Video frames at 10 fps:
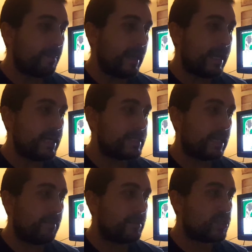
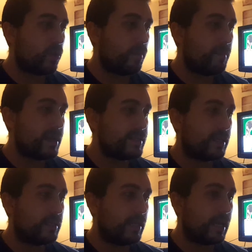And so
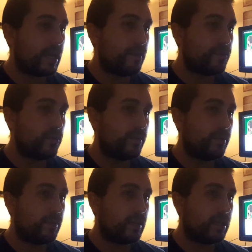basically, if you
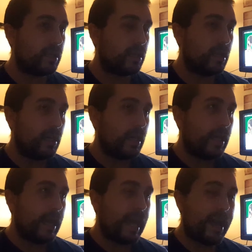
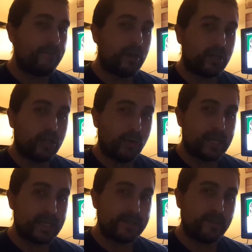have a
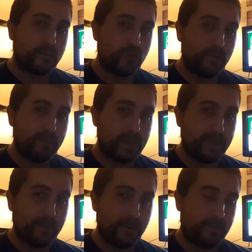cohesive group of
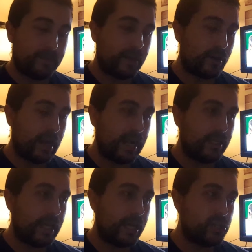people that are
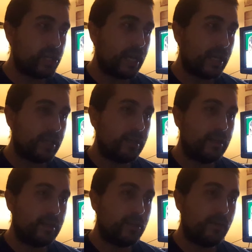highly educated,
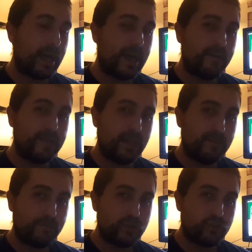you have the
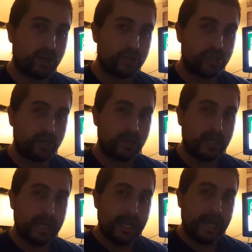infrastructure
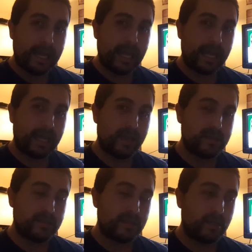
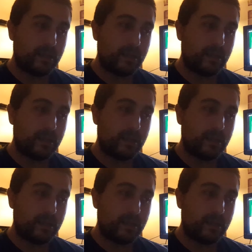and